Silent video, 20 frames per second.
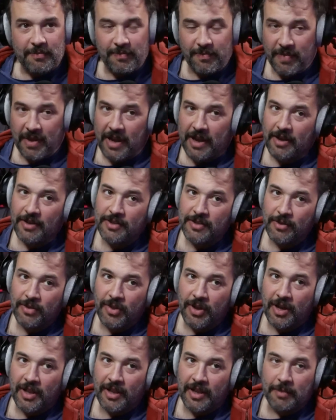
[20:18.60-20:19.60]
I also
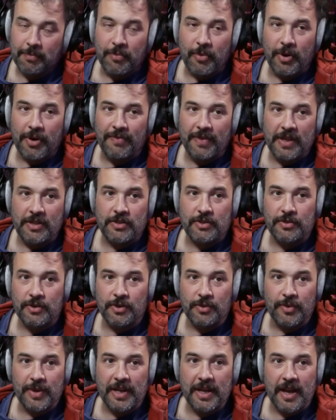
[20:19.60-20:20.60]
thought, like, boy, if that's
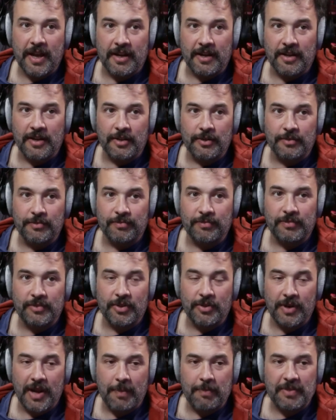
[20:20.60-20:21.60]
true, we got to go
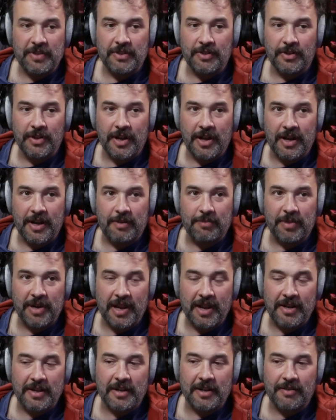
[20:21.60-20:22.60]
do an episode on it, but
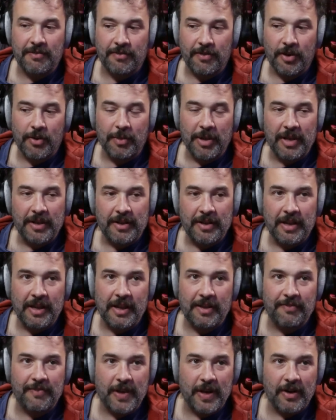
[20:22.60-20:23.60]
I had to confirm it.
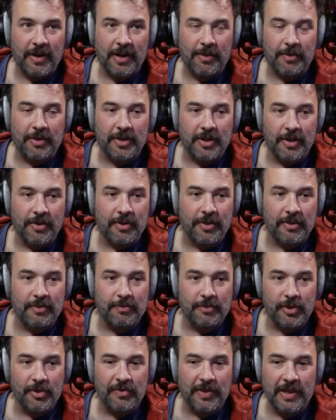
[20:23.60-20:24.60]
And I figured I would go to the
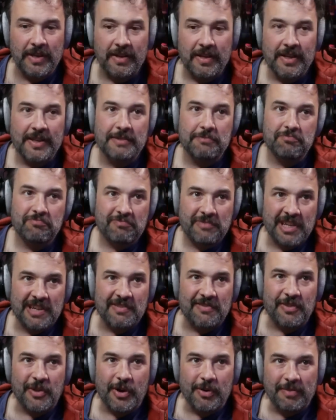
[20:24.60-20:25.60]
movie,
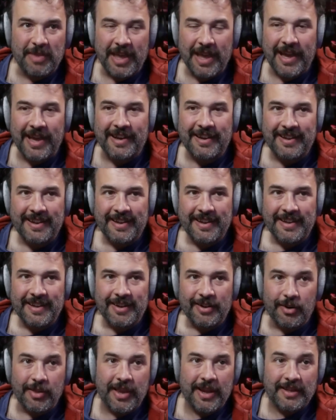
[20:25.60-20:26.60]
confirm that,
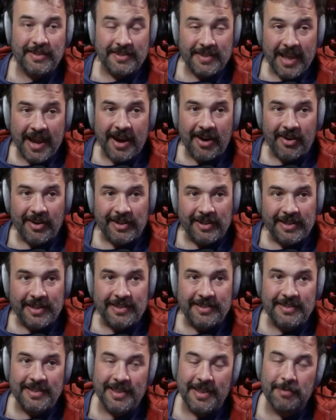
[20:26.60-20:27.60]
or that it's there at
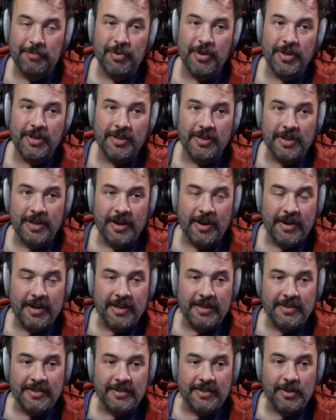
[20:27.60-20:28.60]
least, and then put it to the
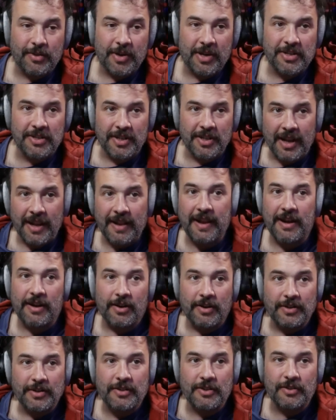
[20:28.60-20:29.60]
audience as a question. And then
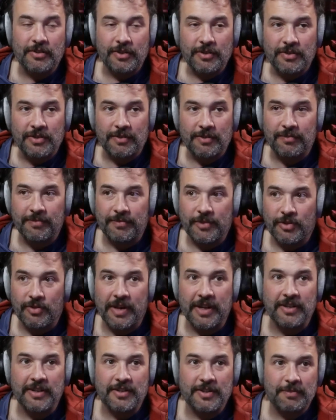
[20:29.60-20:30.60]
also do some
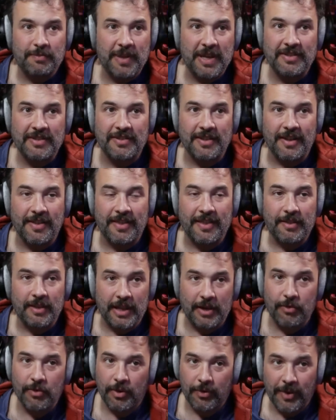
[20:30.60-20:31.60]
drinks based on,
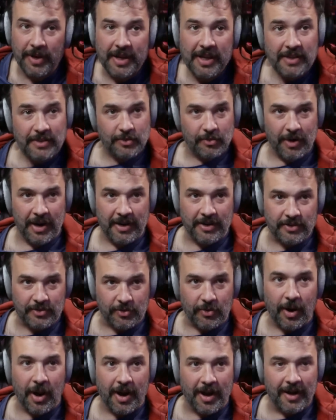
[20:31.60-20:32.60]
like, well, what is Greg's
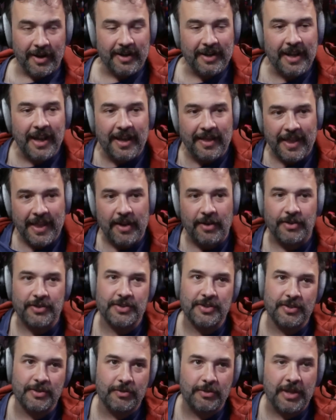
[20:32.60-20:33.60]
Grog? And then
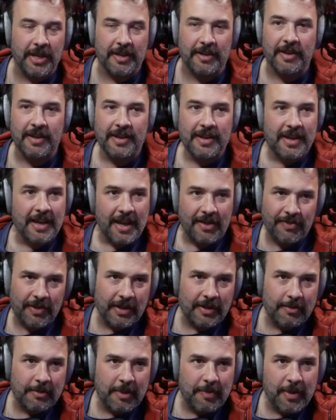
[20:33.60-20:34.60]
also, like, I
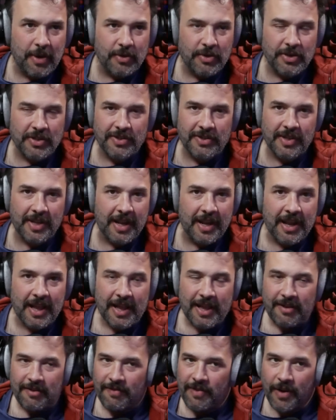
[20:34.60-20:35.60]
figured there'd be potions in it.
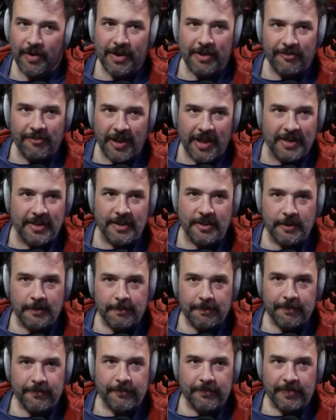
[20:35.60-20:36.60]
Very offended.
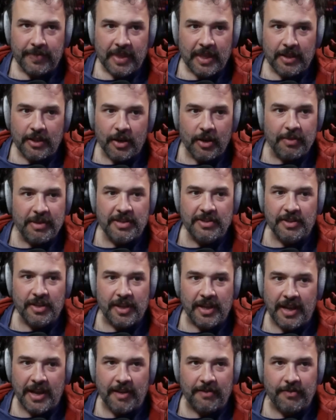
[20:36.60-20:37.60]
Nobody's
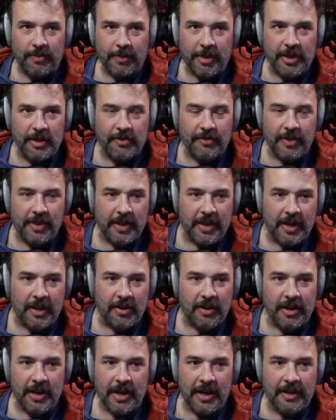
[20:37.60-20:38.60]
looking out for me over
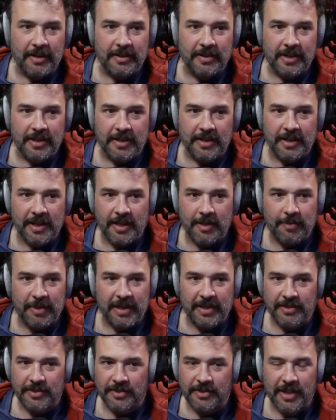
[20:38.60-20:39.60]
there at D&D
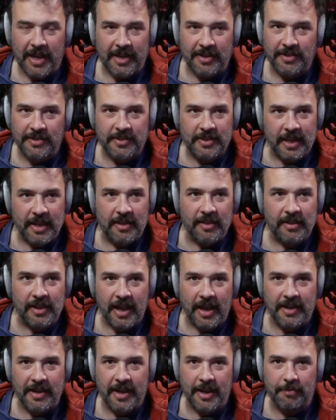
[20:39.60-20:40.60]
because there's not a single
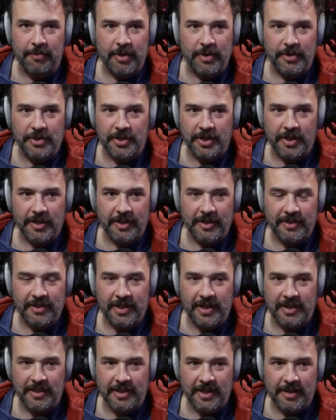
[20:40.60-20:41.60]
goddamn potion in this
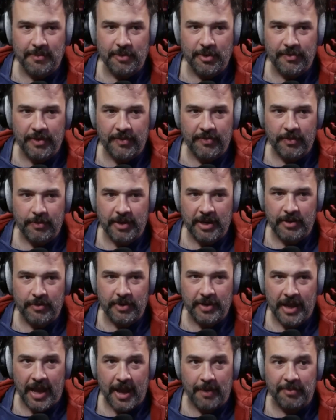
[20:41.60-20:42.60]
D&D movie for me to
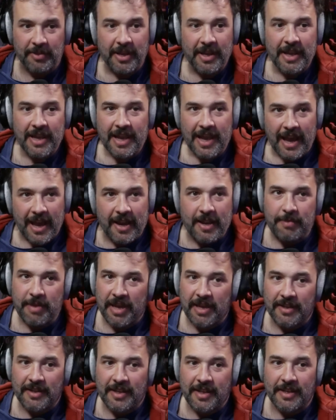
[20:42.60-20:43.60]
adapt. How do you
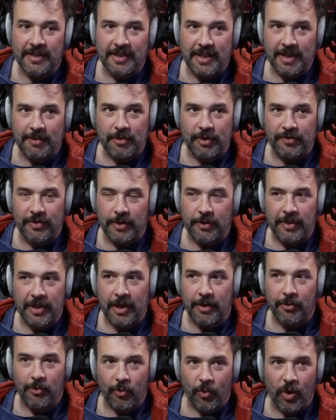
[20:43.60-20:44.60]
make a D&D movie
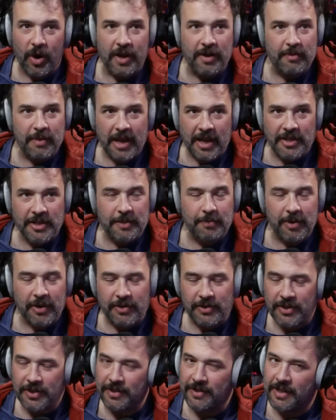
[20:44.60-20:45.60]
without one magic
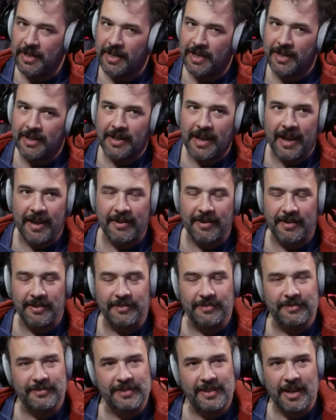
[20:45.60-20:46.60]
potion in it?
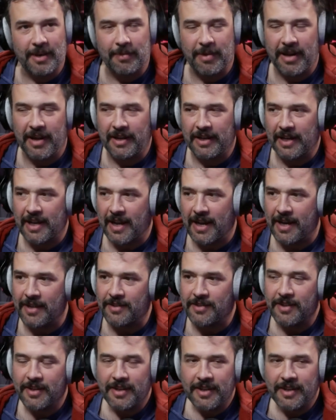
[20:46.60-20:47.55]
Come on, guys.